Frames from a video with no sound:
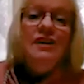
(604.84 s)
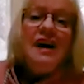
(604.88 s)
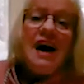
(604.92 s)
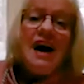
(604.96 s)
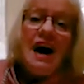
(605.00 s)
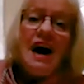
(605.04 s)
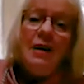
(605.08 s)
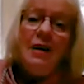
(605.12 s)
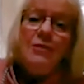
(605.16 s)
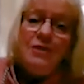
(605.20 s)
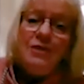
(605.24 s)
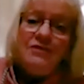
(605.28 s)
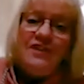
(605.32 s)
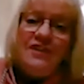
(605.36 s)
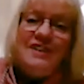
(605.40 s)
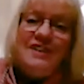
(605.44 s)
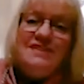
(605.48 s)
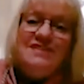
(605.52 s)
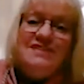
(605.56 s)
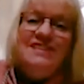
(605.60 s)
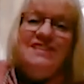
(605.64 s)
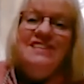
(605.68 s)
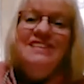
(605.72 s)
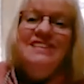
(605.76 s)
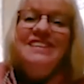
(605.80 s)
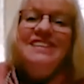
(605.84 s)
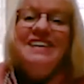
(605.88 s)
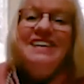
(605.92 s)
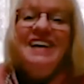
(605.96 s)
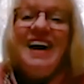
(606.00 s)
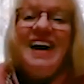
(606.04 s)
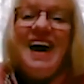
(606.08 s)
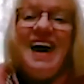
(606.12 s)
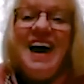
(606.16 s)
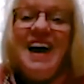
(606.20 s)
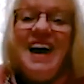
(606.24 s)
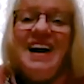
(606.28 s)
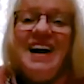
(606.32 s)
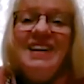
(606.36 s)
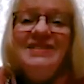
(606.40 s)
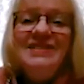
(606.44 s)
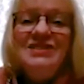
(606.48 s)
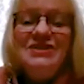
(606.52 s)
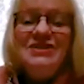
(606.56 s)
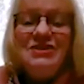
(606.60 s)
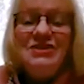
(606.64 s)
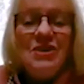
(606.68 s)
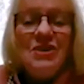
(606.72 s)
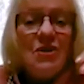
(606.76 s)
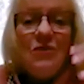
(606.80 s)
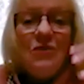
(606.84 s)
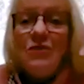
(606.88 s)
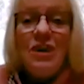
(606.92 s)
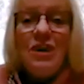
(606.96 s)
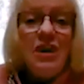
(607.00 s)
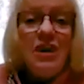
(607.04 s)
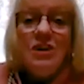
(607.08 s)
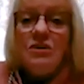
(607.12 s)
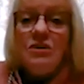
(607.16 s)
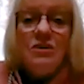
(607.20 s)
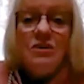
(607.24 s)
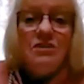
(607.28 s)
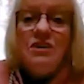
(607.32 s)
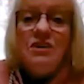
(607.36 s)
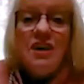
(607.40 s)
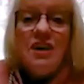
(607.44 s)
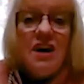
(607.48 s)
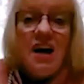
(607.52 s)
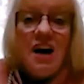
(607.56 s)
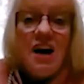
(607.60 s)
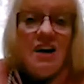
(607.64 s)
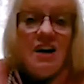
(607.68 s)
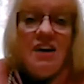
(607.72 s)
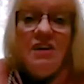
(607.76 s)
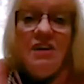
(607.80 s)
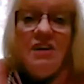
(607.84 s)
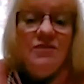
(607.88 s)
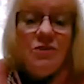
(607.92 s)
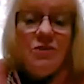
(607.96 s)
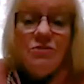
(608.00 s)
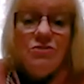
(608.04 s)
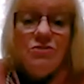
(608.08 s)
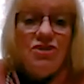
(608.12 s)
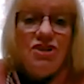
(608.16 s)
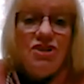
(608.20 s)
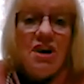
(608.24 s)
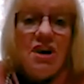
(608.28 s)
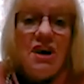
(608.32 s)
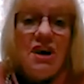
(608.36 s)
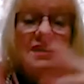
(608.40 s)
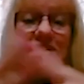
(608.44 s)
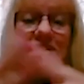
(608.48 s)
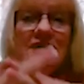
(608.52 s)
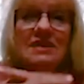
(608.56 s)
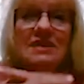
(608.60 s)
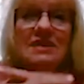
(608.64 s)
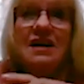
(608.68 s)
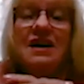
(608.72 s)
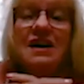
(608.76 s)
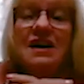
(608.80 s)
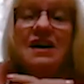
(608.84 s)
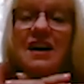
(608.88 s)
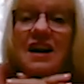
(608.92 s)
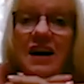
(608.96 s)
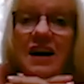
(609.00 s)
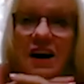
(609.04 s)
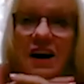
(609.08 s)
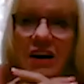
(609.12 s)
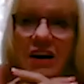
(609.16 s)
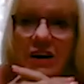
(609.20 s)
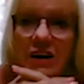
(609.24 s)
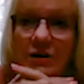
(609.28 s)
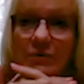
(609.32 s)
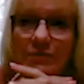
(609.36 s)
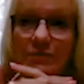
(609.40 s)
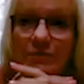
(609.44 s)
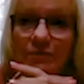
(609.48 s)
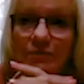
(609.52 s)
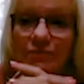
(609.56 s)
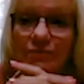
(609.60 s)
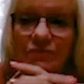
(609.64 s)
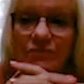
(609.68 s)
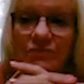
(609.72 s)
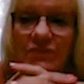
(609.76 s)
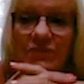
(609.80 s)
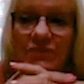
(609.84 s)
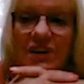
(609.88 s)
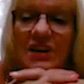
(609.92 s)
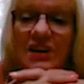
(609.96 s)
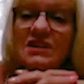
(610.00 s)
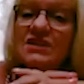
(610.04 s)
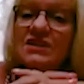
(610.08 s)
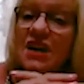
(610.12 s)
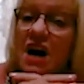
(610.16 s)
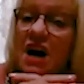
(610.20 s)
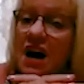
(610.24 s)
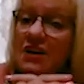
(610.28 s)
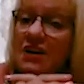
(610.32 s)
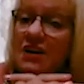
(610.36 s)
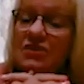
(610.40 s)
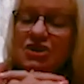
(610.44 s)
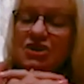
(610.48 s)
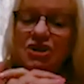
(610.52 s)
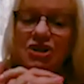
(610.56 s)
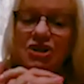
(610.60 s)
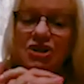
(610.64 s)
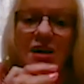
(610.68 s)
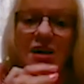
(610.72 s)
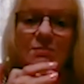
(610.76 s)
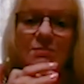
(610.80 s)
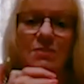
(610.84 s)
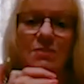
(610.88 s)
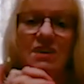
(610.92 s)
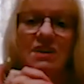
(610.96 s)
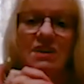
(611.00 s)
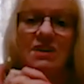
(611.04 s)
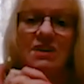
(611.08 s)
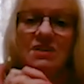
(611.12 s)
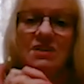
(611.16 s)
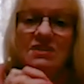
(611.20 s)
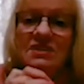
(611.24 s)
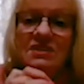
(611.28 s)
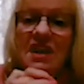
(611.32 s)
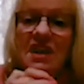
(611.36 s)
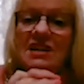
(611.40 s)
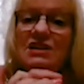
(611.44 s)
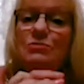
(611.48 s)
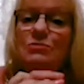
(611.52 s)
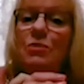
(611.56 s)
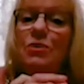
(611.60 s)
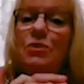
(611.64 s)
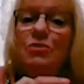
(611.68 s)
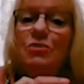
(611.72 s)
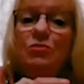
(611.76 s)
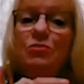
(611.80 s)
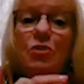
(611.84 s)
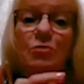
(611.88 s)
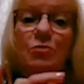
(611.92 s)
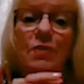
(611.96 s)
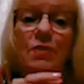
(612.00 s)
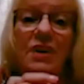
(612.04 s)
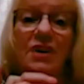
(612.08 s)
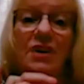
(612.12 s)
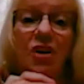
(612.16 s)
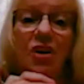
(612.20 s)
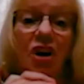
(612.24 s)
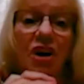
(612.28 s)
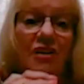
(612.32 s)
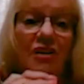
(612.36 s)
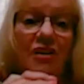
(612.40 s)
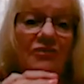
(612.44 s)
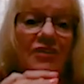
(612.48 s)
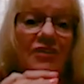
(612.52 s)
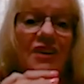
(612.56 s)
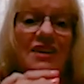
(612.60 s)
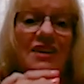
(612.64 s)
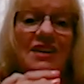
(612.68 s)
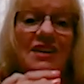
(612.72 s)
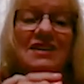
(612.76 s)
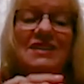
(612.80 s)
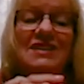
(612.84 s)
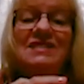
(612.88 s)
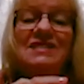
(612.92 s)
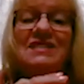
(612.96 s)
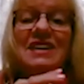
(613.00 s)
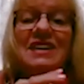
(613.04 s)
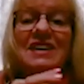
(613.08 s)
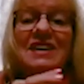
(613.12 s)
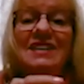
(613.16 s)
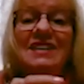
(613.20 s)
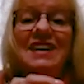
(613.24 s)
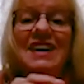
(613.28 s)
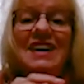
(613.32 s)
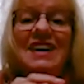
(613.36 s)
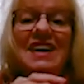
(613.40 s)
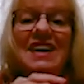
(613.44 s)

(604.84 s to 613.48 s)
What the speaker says: out of it. And so he couldn't get any of those shots. It's kind of a shame because that's where the whooping cough is and